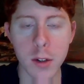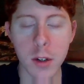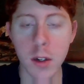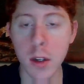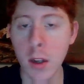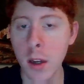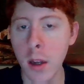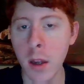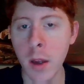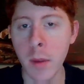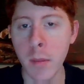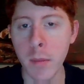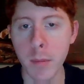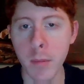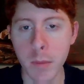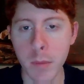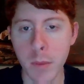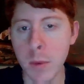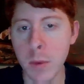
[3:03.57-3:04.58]
Or
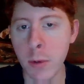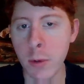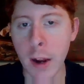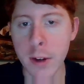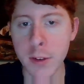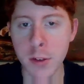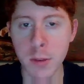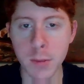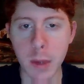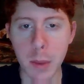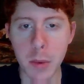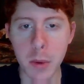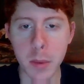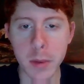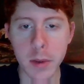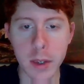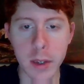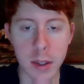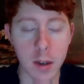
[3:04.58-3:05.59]
rational people will
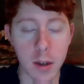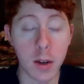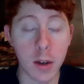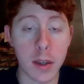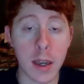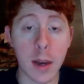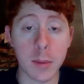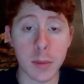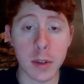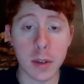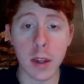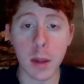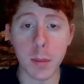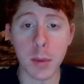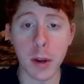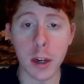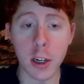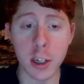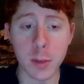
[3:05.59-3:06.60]
be like, oh, yeah, I'm going to get
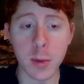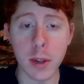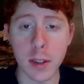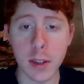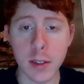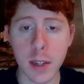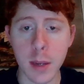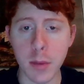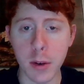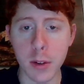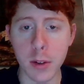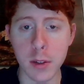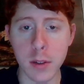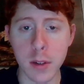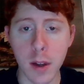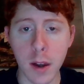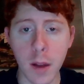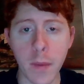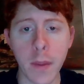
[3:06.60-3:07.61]
punished because I broke
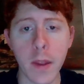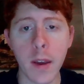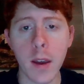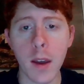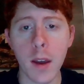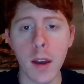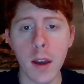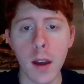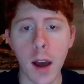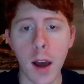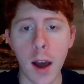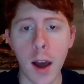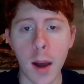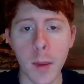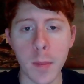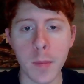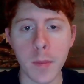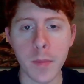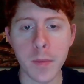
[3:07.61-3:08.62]
this law.
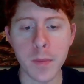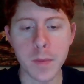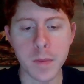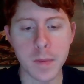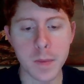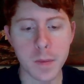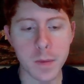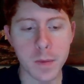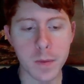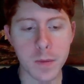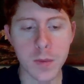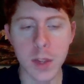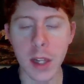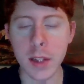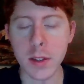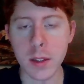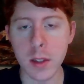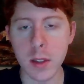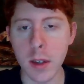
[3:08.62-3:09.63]
Um,
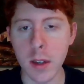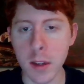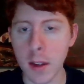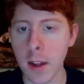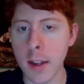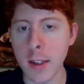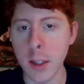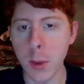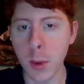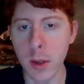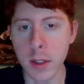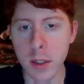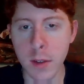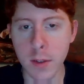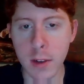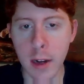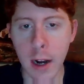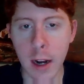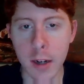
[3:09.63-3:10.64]
that's the consequence of
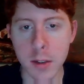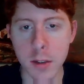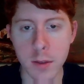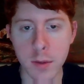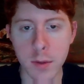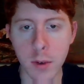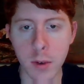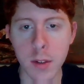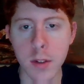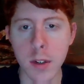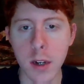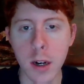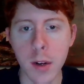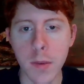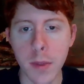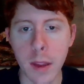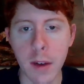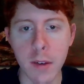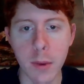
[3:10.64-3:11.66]
your action, of course.
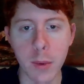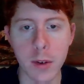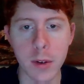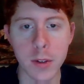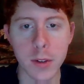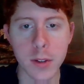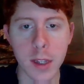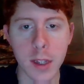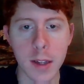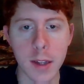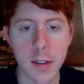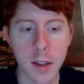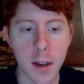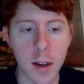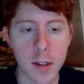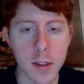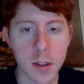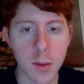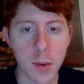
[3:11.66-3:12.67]
Everyone understands
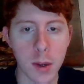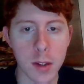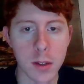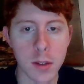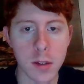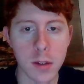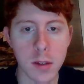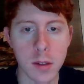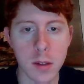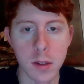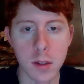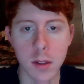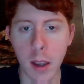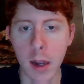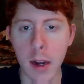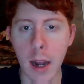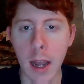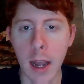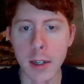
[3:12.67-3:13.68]
consequences
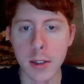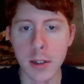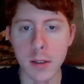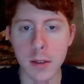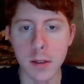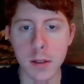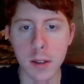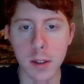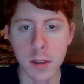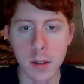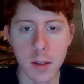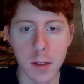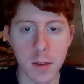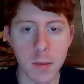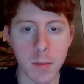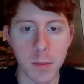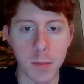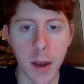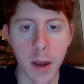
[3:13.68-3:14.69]
and actions. It's a
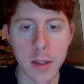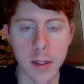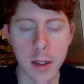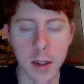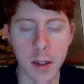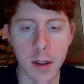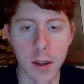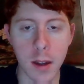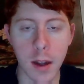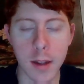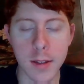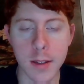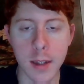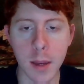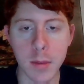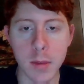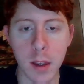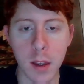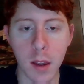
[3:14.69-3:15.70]
basic
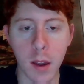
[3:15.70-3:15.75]
concept.